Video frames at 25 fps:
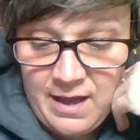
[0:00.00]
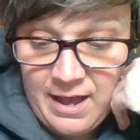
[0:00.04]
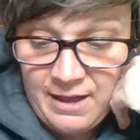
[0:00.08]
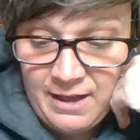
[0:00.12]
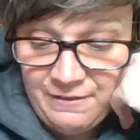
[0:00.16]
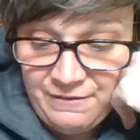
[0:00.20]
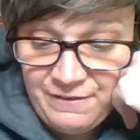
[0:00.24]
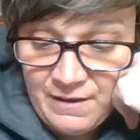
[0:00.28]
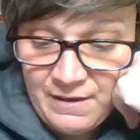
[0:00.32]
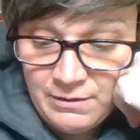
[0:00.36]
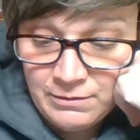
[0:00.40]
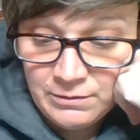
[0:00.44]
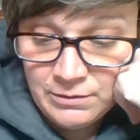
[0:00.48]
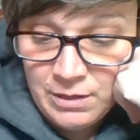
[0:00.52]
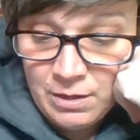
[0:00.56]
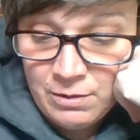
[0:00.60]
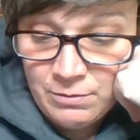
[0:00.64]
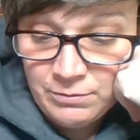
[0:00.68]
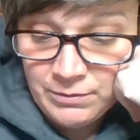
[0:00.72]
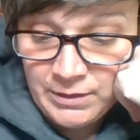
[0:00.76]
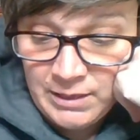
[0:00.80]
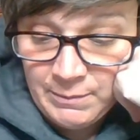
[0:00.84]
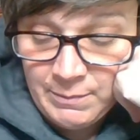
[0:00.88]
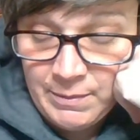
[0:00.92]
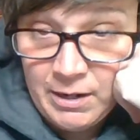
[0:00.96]
I felt
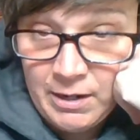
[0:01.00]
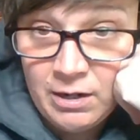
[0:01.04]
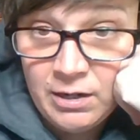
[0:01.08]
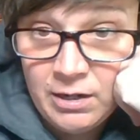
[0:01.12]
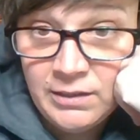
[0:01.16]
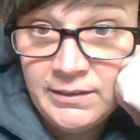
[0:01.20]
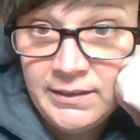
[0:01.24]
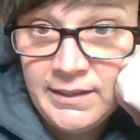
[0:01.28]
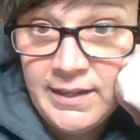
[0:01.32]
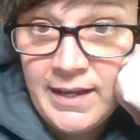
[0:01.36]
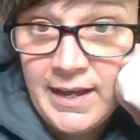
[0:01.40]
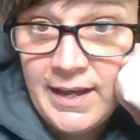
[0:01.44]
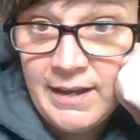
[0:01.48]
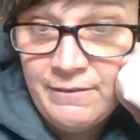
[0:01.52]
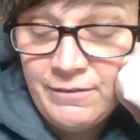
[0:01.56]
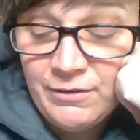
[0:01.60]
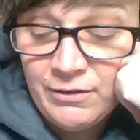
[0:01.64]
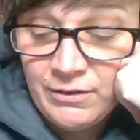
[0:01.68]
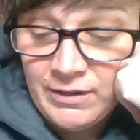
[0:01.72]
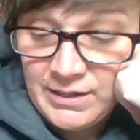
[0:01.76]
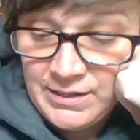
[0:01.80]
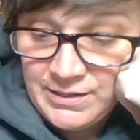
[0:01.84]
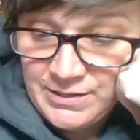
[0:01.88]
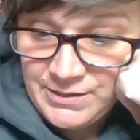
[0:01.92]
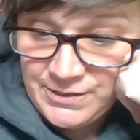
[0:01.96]
lonely, but hardly
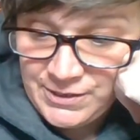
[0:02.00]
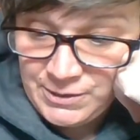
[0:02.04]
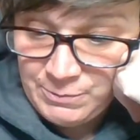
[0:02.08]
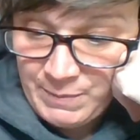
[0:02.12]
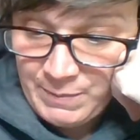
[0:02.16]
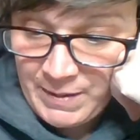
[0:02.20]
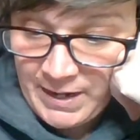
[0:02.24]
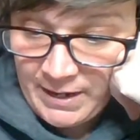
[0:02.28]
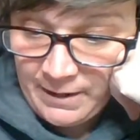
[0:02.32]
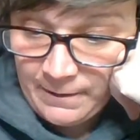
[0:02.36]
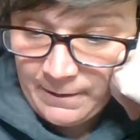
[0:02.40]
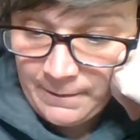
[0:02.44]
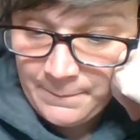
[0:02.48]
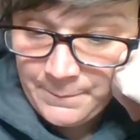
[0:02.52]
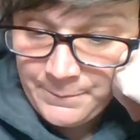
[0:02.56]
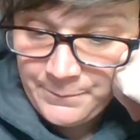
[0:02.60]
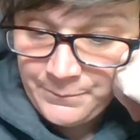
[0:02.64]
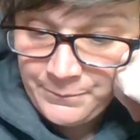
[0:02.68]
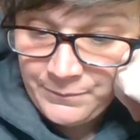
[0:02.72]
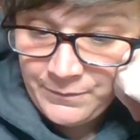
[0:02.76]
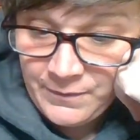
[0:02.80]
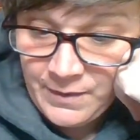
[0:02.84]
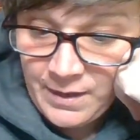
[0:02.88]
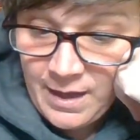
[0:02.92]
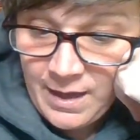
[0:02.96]
ever in despair.
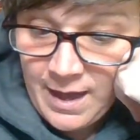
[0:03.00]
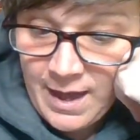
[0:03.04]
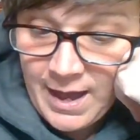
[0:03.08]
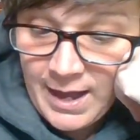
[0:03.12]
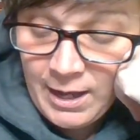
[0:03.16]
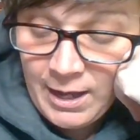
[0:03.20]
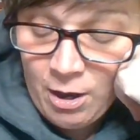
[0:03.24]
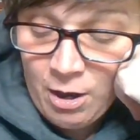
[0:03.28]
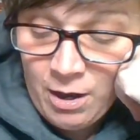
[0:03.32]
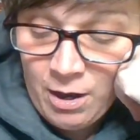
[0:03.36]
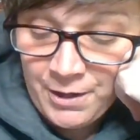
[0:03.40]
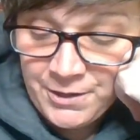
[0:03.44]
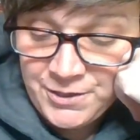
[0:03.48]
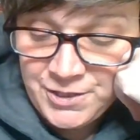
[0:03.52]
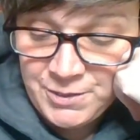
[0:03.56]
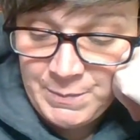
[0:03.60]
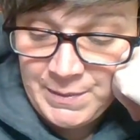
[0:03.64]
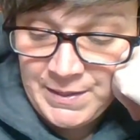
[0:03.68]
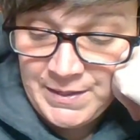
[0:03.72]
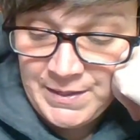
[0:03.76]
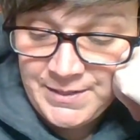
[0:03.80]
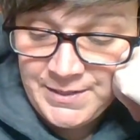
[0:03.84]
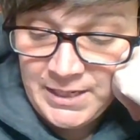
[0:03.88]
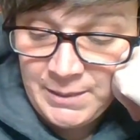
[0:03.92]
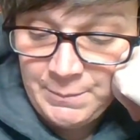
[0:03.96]
I ought to
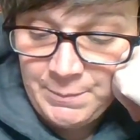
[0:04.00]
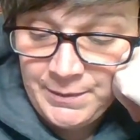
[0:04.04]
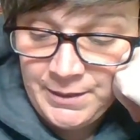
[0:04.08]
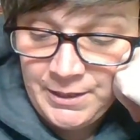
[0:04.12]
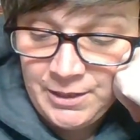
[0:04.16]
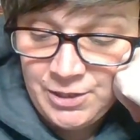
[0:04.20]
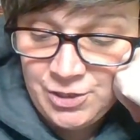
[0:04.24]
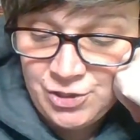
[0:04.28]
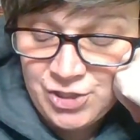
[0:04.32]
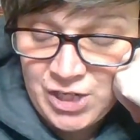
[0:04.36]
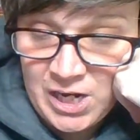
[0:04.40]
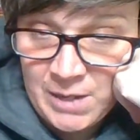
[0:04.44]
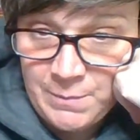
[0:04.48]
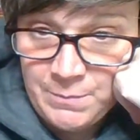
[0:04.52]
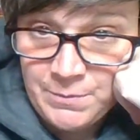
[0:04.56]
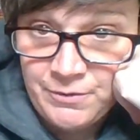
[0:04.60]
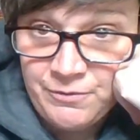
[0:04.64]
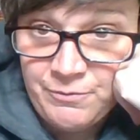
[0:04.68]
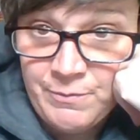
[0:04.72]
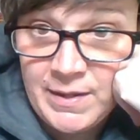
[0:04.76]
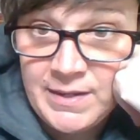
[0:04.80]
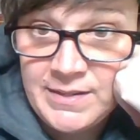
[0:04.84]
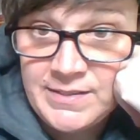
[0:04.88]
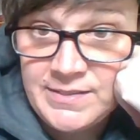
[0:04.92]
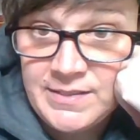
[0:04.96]
be deeply ashamed
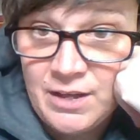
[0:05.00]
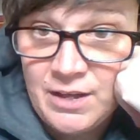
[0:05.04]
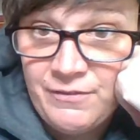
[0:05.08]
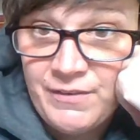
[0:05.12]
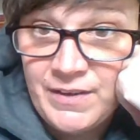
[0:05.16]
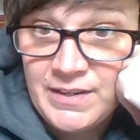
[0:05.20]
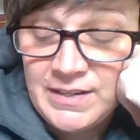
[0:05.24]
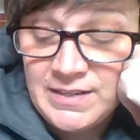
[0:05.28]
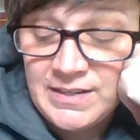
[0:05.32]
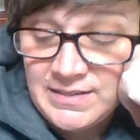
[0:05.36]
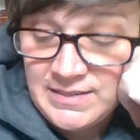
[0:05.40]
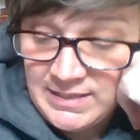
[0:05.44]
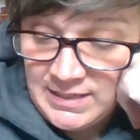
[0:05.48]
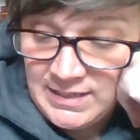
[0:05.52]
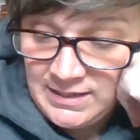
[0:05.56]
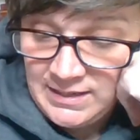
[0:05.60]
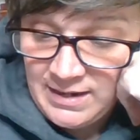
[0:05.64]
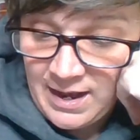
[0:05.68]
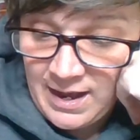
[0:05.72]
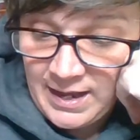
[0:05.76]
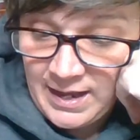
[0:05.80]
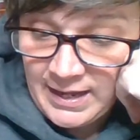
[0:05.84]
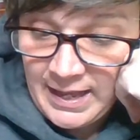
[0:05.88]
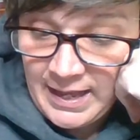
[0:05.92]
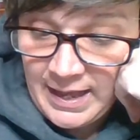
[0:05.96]
of myself, and indeed
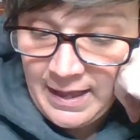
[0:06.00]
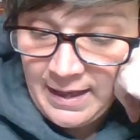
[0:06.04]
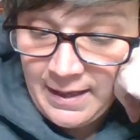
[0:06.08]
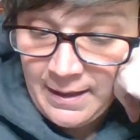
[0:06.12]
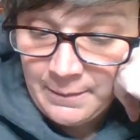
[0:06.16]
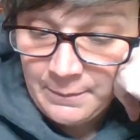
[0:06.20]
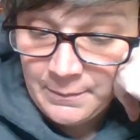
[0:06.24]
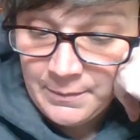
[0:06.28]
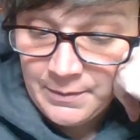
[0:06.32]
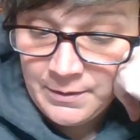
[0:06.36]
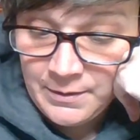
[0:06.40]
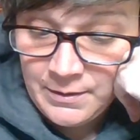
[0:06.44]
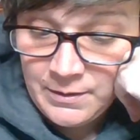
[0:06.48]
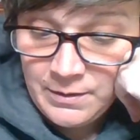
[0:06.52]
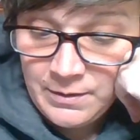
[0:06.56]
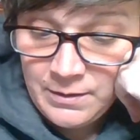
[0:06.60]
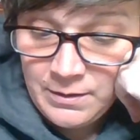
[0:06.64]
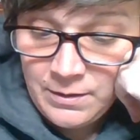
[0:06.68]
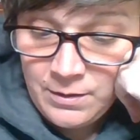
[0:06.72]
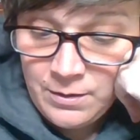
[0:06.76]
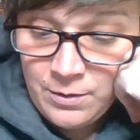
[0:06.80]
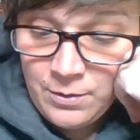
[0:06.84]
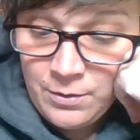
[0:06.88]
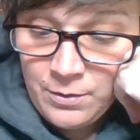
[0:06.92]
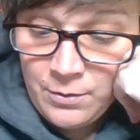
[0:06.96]
I am.
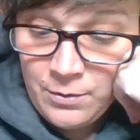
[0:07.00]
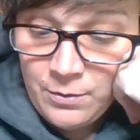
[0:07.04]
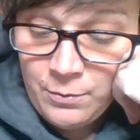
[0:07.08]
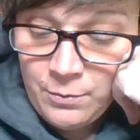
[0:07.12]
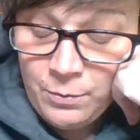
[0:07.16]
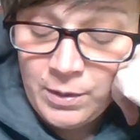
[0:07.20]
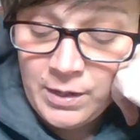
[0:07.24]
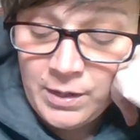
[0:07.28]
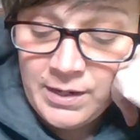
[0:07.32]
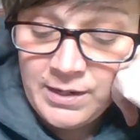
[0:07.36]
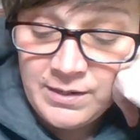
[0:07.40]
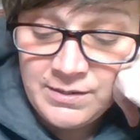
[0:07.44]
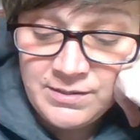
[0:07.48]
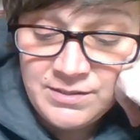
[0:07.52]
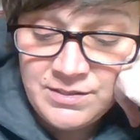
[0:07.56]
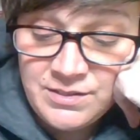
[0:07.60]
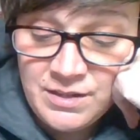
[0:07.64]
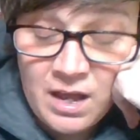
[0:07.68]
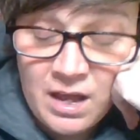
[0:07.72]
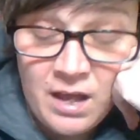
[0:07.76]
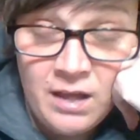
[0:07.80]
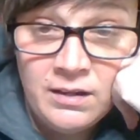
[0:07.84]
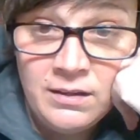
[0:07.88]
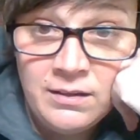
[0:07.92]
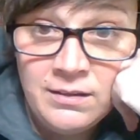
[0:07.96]
What is
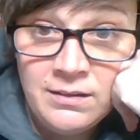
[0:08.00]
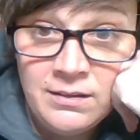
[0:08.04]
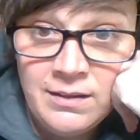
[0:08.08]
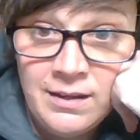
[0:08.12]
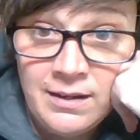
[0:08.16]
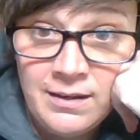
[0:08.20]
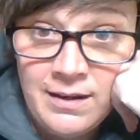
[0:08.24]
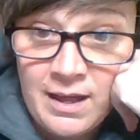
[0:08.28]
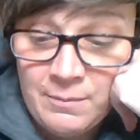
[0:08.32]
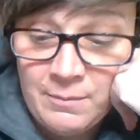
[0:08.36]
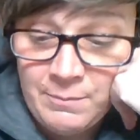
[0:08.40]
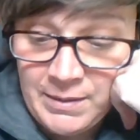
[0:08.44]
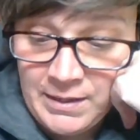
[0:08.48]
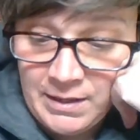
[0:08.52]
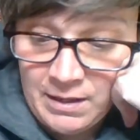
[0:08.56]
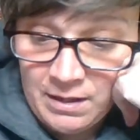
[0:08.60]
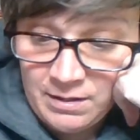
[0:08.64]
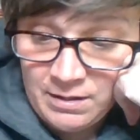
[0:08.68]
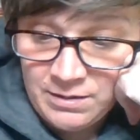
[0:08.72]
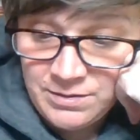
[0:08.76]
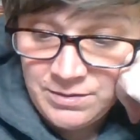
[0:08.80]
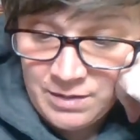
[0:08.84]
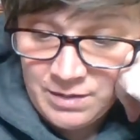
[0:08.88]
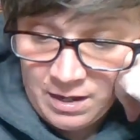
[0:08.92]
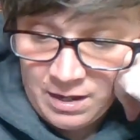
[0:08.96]
done cannot be
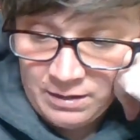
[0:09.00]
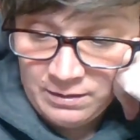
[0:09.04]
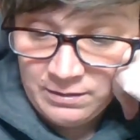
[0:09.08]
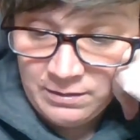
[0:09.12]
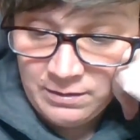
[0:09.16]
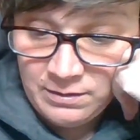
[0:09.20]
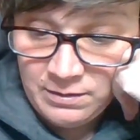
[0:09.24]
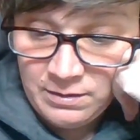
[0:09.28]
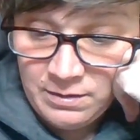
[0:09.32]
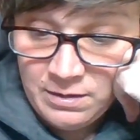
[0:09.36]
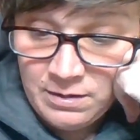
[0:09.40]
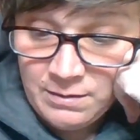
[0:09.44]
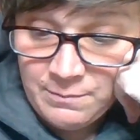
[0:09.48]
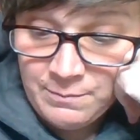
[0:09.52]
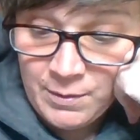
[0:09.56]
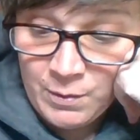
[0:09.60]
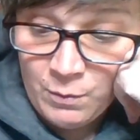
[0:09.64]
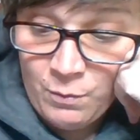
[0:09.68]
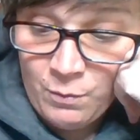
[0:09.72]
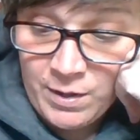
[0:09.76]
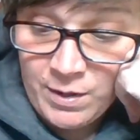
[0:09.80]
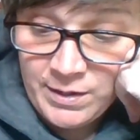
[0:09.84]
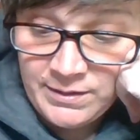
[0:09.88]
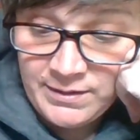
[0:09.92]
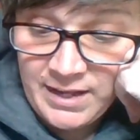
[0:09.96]
undone,
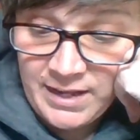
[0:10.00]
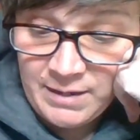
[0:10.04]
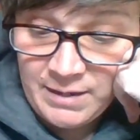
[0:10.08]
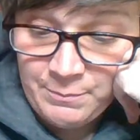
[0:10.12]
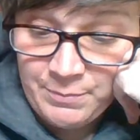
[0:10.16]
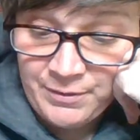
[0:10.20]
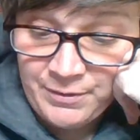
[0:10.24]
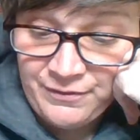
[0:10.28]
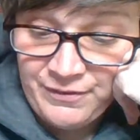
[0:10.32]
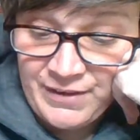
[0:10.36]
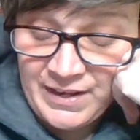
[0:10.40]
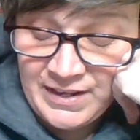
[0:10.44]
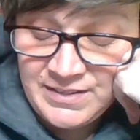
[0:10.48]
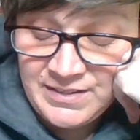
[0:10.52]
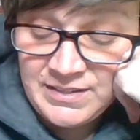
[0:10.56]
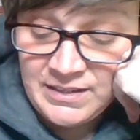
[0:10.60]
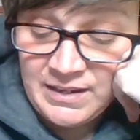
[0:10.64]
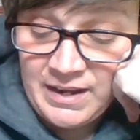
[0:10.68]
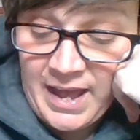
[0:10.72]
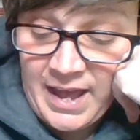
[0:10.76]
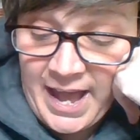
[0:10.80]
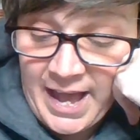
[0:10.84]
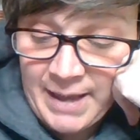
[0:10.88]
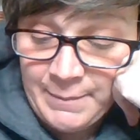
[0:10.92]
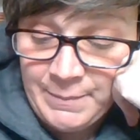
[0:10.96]
but one can prevent
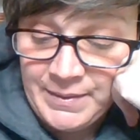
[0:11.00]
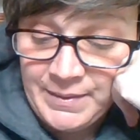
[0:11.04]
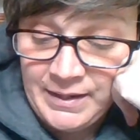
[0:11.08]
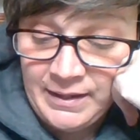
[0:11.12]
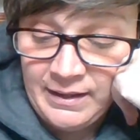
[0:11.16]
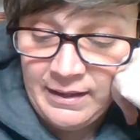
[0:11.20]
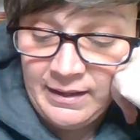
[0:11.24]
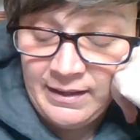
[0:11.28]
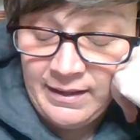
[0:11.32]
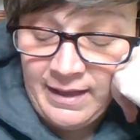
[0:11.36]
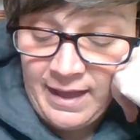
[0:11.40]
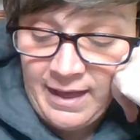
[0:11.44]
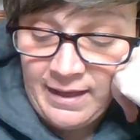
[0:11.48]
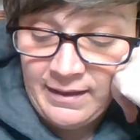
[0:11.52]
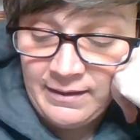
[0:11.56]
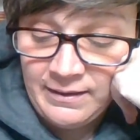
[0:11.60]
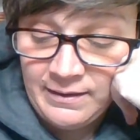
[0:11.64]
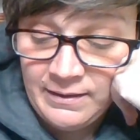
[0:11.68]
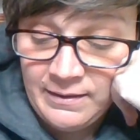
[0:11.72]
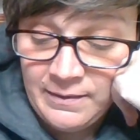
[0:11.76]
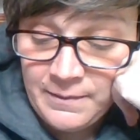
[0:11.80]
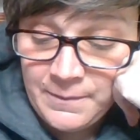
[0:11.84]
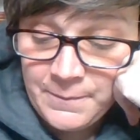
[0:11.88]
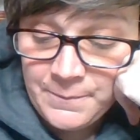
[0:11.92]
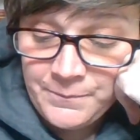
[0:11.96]
it happening
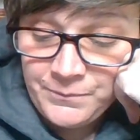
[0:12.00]
again.